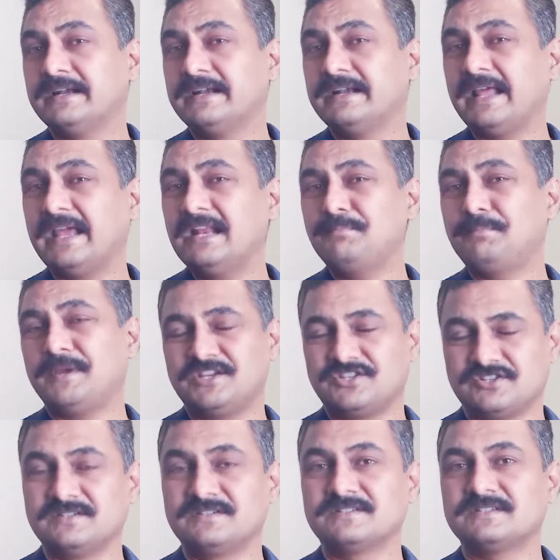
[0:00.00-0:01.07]
10
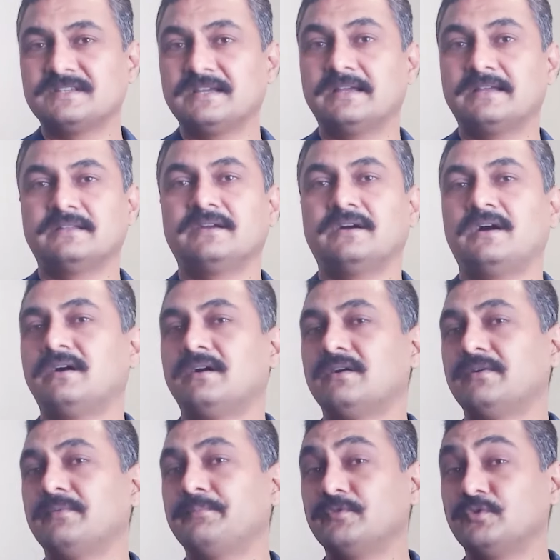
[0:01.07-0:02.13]
patients,
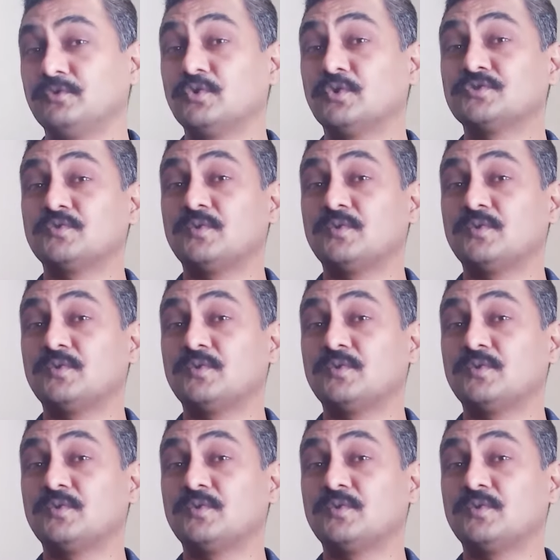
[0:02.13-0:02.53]
those